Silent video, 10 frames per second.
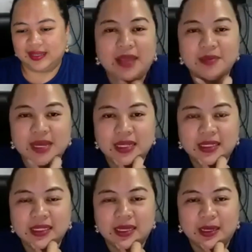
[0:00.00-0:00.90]
means
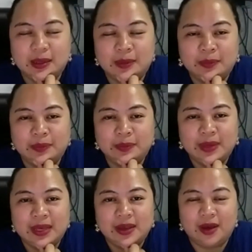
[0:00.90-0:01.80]

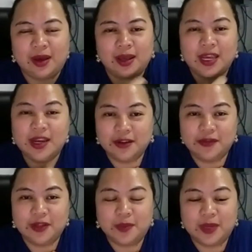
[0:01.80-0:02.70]
here in the
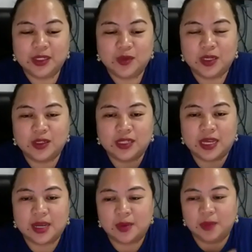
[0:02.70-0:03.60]
Philippines, when you
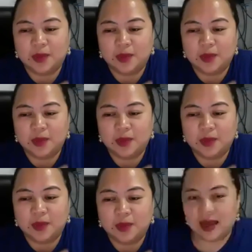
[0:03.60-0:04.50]
say mabuhay,